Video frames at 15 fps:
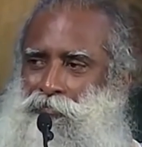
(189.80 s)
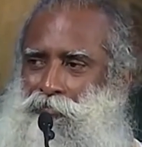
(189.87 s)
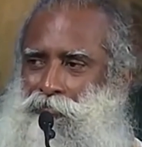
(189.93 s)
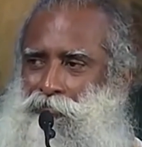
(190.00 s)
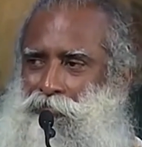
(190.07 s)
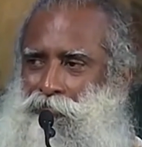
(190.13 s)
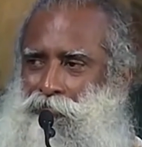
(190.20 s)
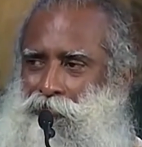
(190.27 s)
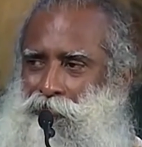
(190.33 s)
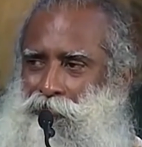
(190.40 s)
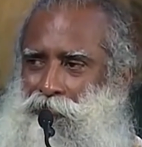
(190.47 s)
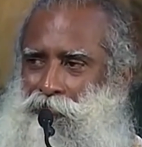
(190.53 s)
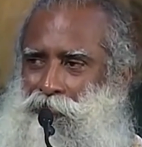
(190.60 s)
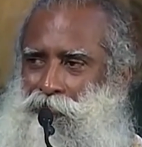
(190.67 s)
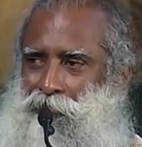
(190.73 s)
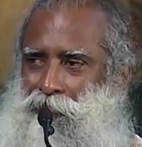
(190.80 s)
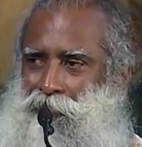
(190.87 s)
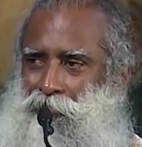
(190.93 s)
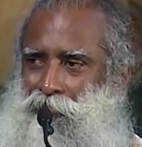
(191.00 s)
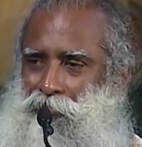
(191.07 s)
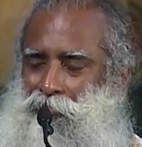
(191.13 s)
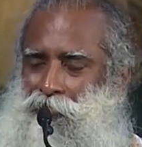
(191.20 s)

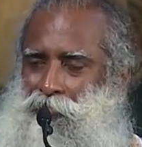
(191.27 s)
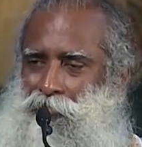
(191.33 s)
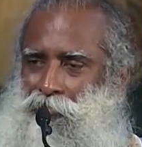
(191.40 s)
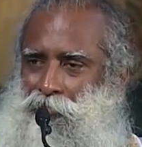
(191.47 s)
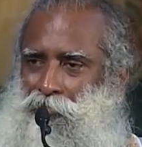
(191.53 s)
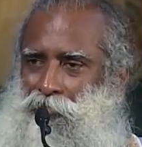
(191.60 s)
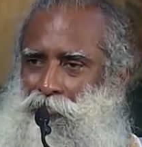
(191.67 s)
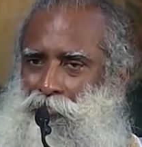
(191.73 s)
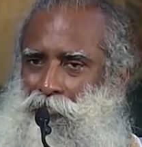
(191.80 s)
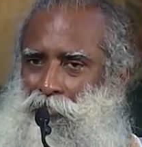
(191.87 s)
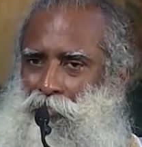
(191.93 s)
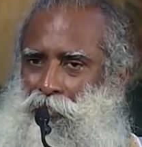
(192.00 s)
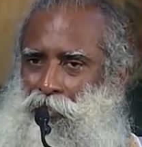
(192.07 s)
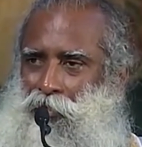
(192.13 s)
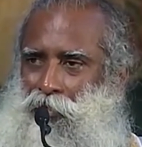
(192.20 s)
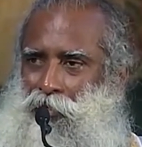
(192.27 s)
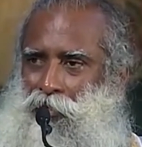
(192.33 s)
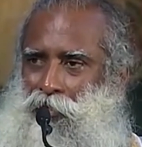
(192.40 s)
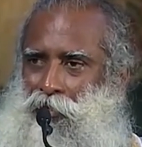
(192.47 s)
Nothing is said.